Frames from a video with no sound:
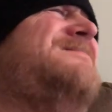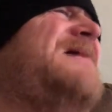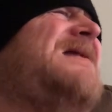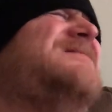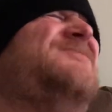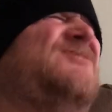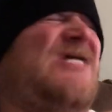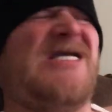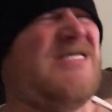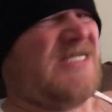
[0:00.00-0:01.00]
that is
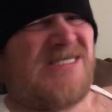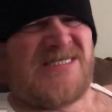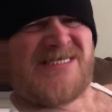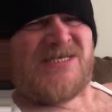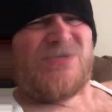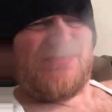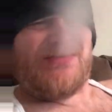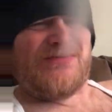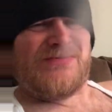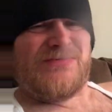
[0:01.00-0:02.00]
genius.
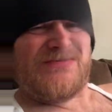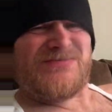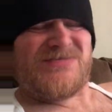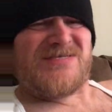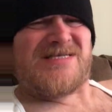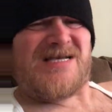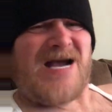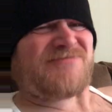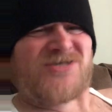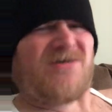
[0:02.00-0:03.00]

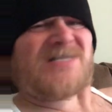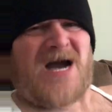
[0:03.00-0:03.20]
I'm sure a